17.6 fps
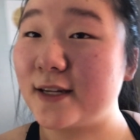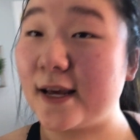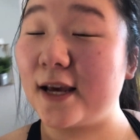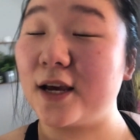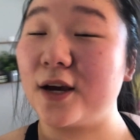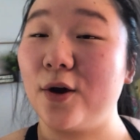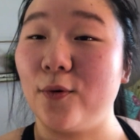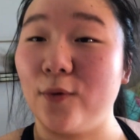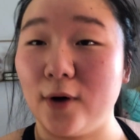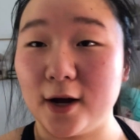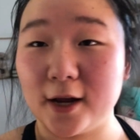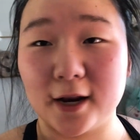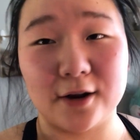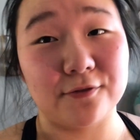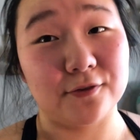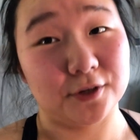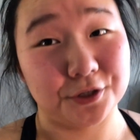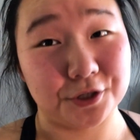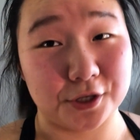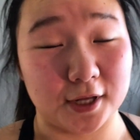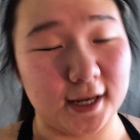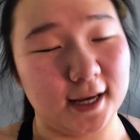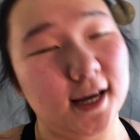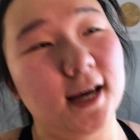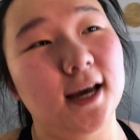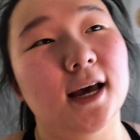day one
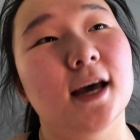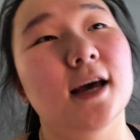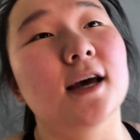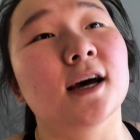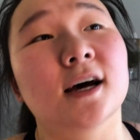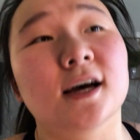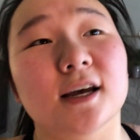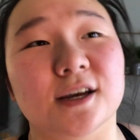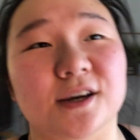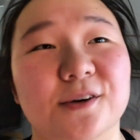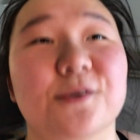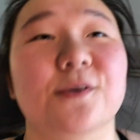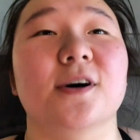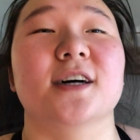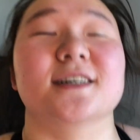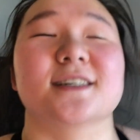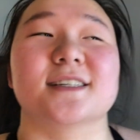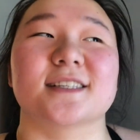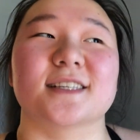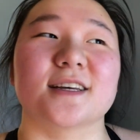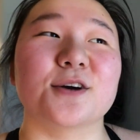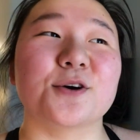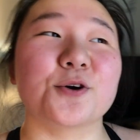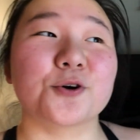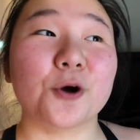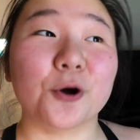officially. It was
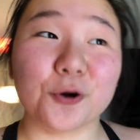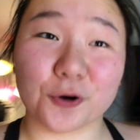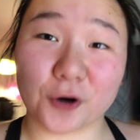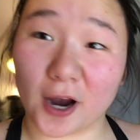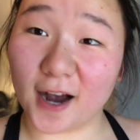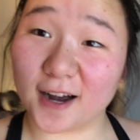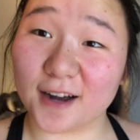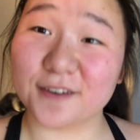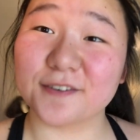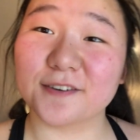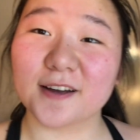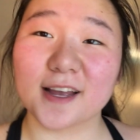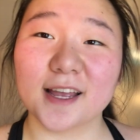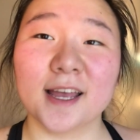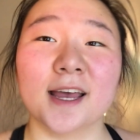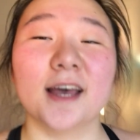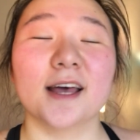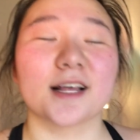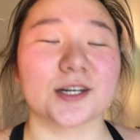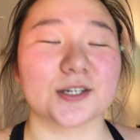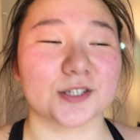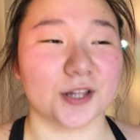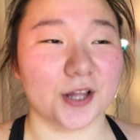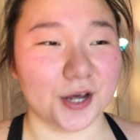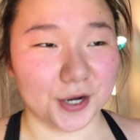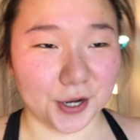rough. It
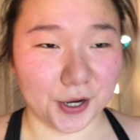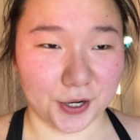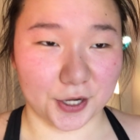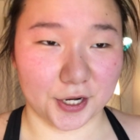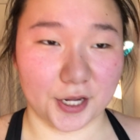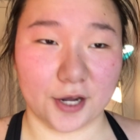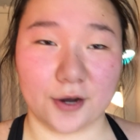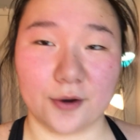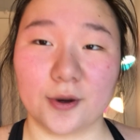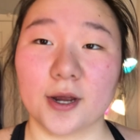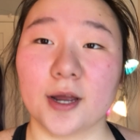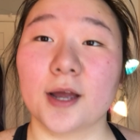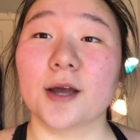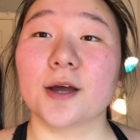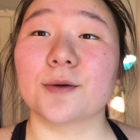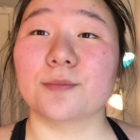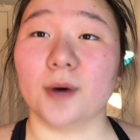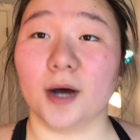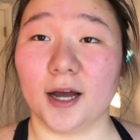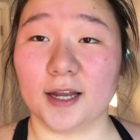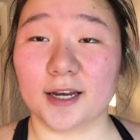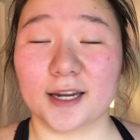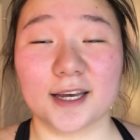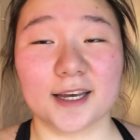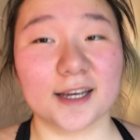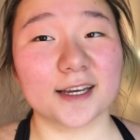was a lot of cardio, but
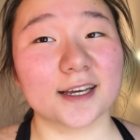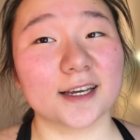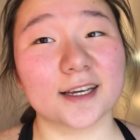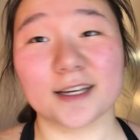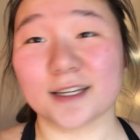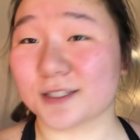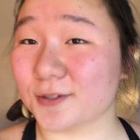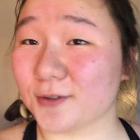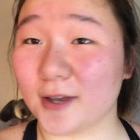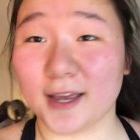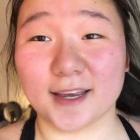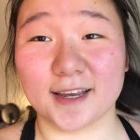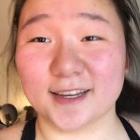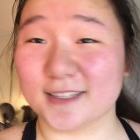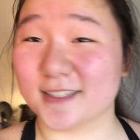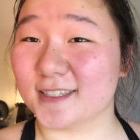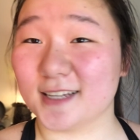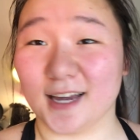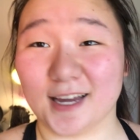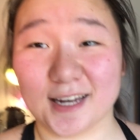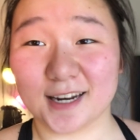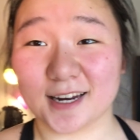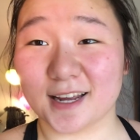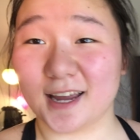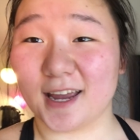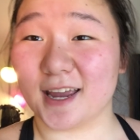it's okay, it's done,
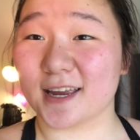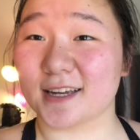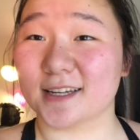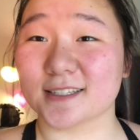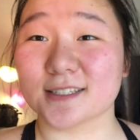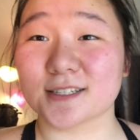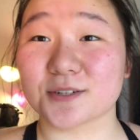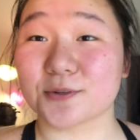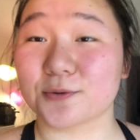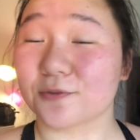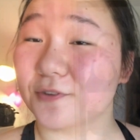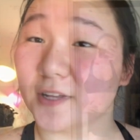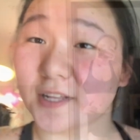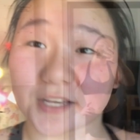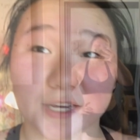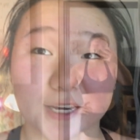and feeling